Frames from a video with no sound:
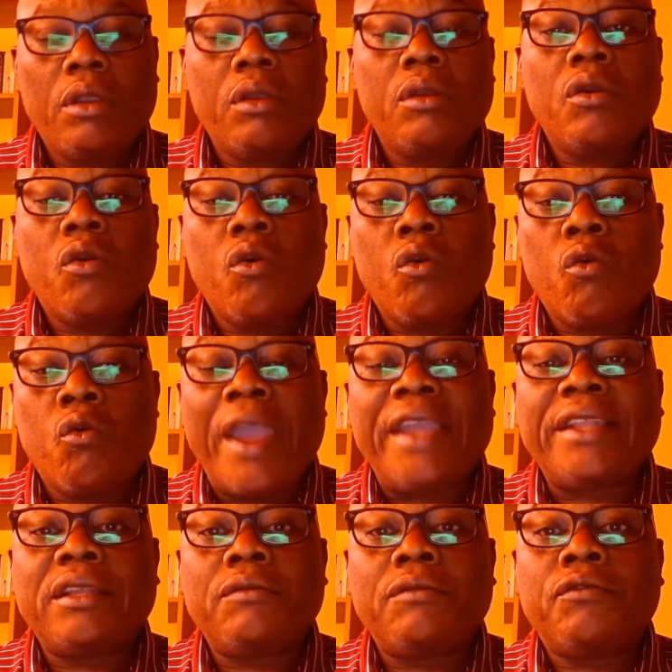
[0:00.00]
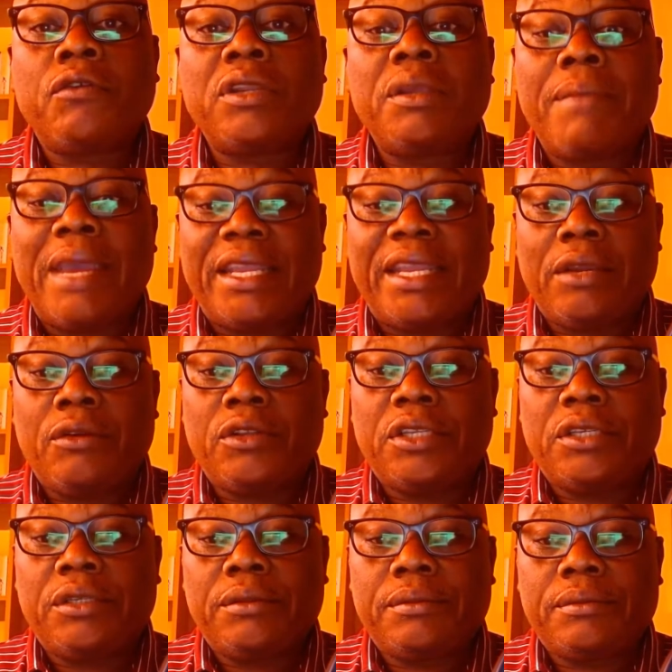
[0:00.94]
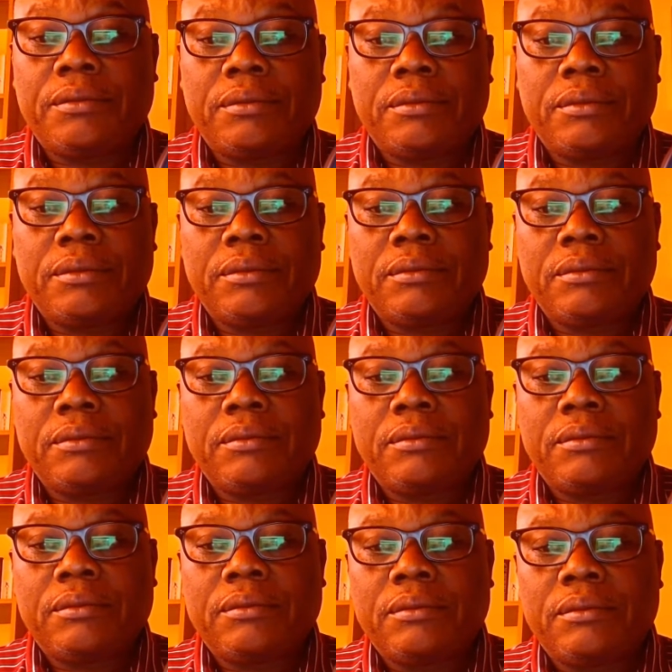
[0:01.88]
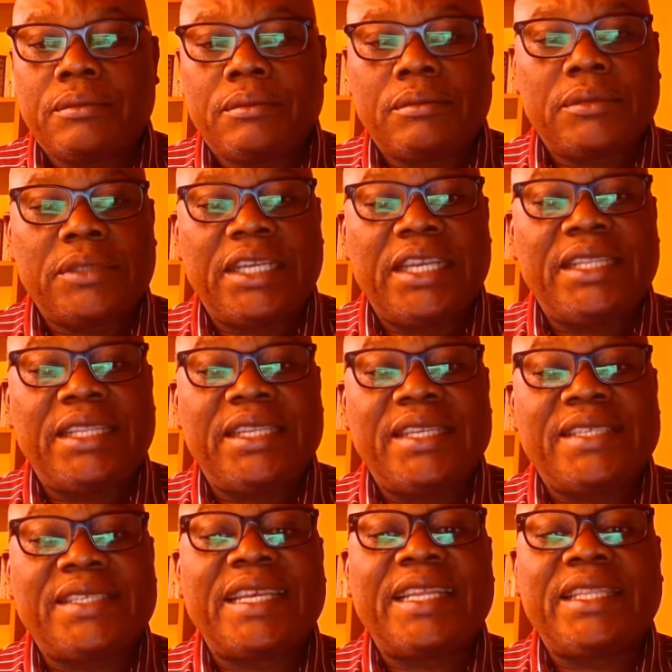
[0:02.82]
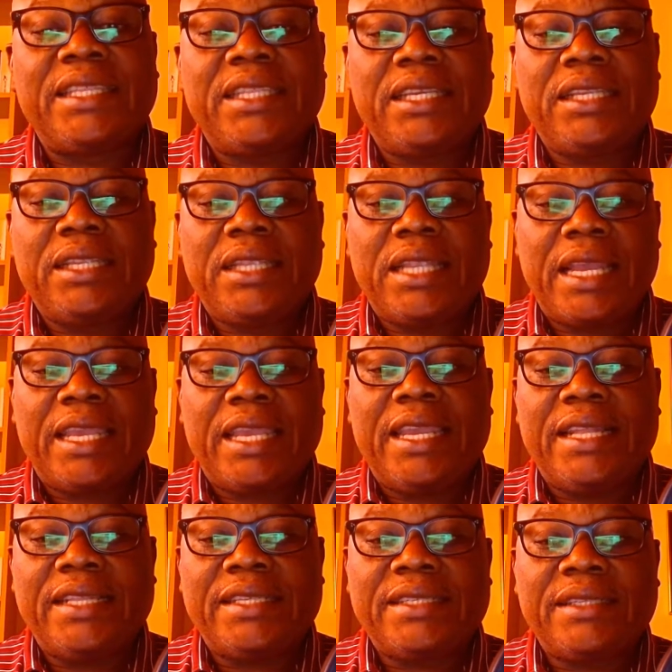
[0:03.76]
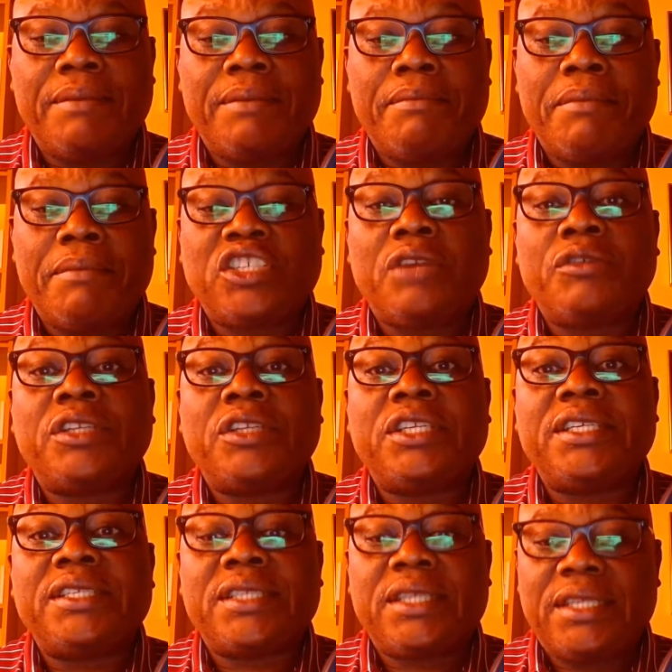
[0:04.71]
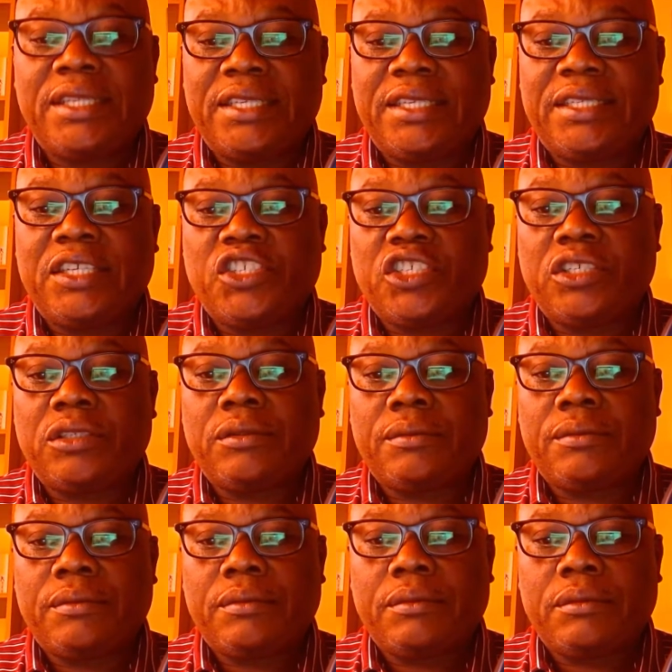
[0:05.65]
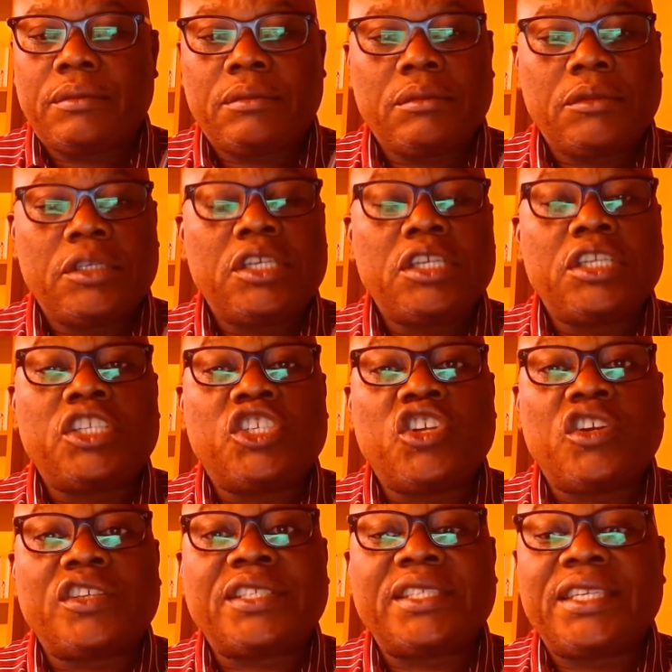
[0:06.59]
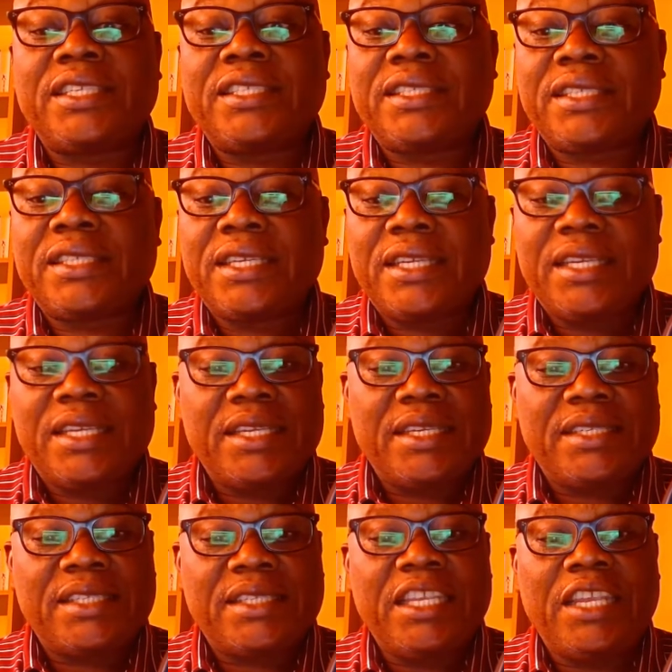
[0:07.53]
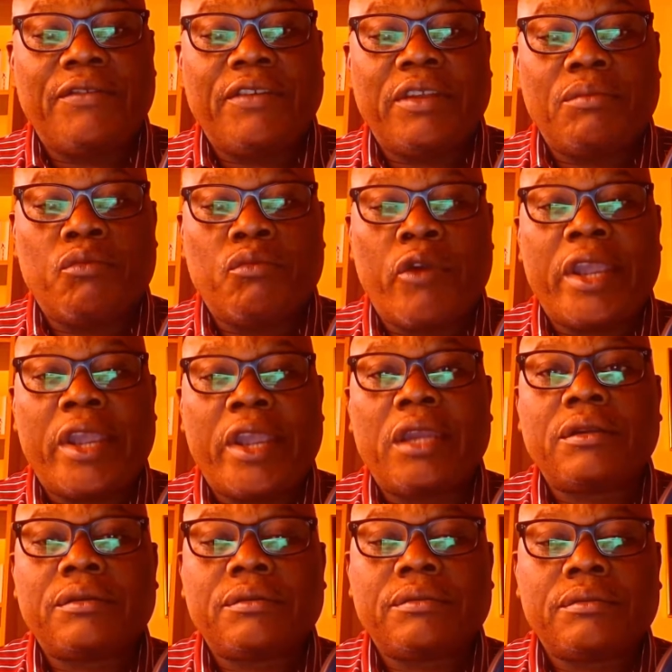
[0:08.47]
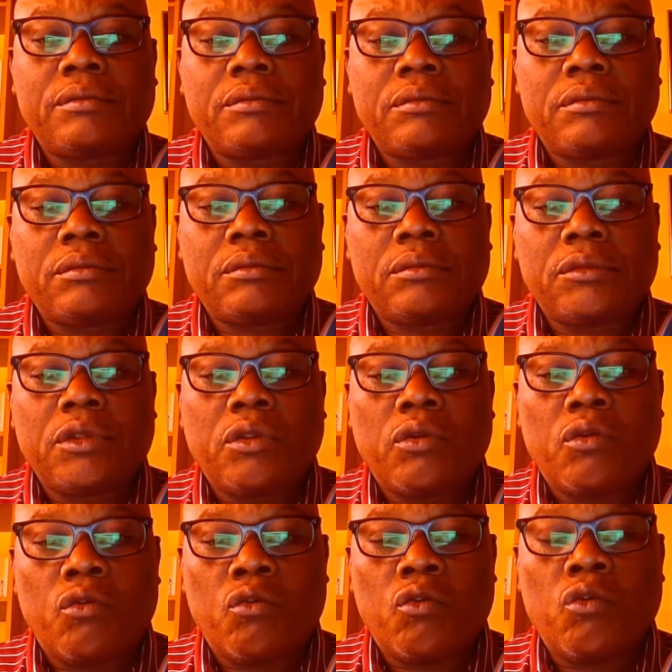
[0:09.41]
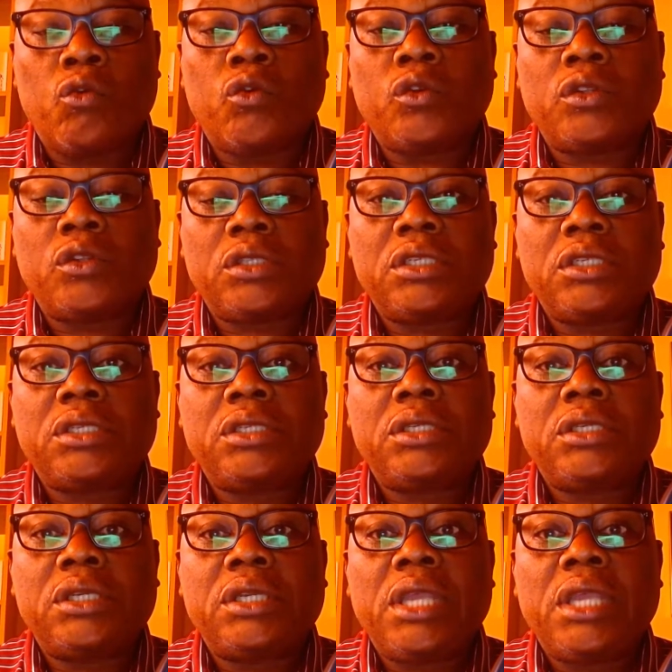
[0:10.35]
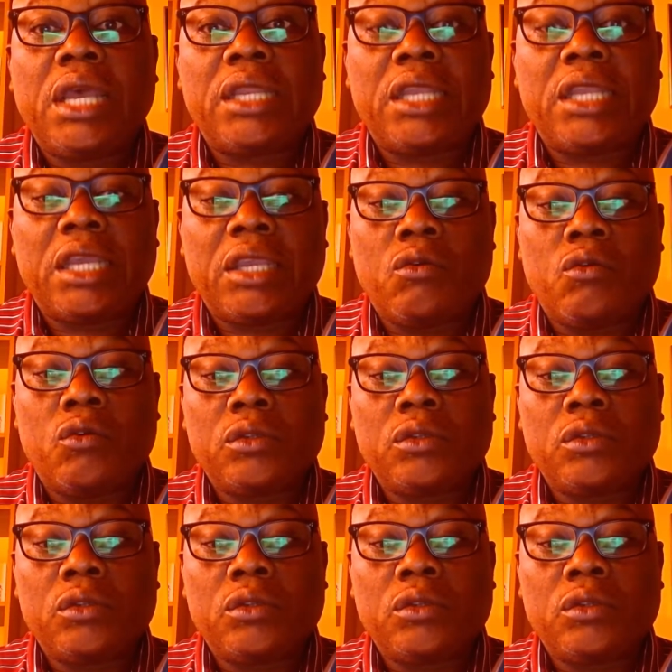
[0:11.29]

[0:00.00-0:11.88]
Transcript: Writing for the minority, in dissenting against the majority's decision, Justice Stephen Breyer wrote, and I quote,